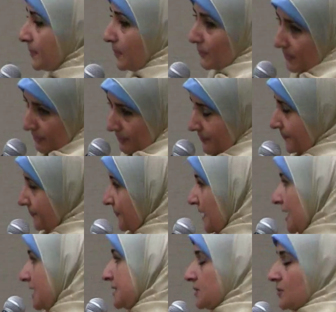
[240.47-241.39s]
blocker.
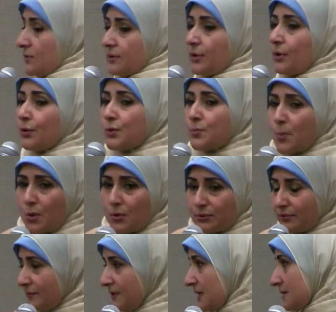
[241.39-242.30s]
It acts on the
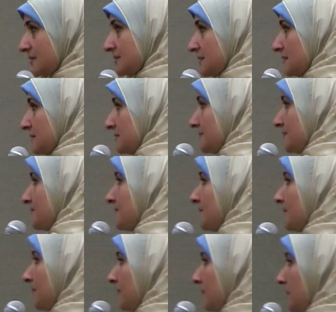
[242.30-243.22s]
hormone of the insect.
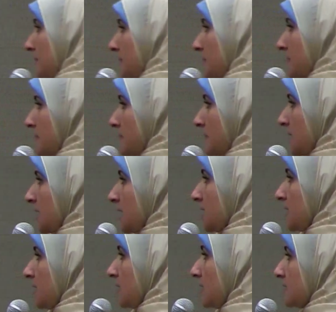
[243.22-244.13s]

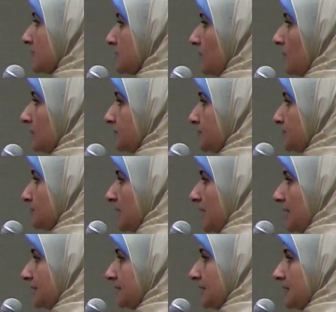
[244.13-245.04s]
It also
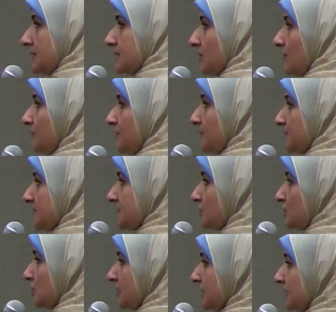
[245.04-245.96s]
acts as
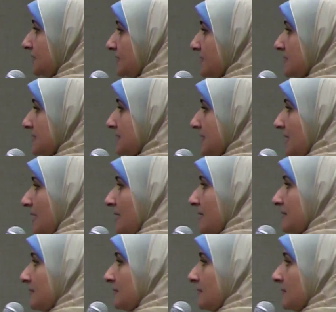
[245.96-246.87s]
oviposition deterrence,
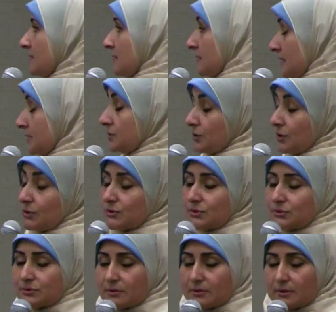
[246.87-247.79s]
and it
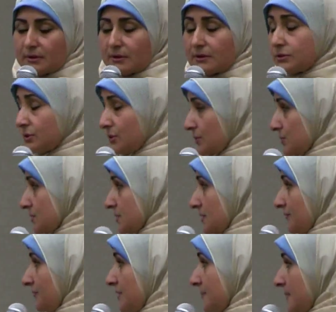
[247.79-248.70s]
causes
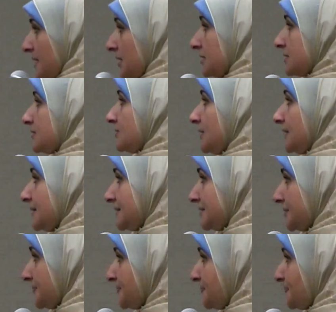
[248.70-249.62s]
female
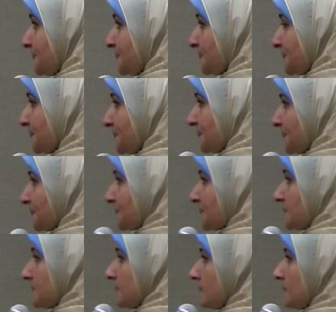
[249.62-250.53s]
sterility.
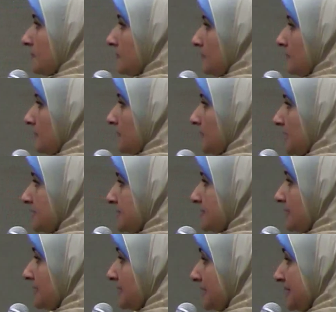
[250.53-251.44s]
That's
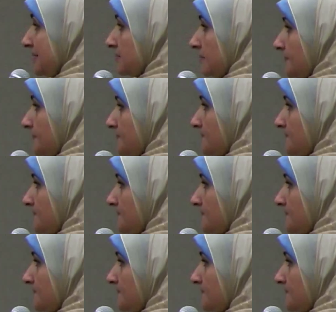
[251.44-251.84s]
the neem.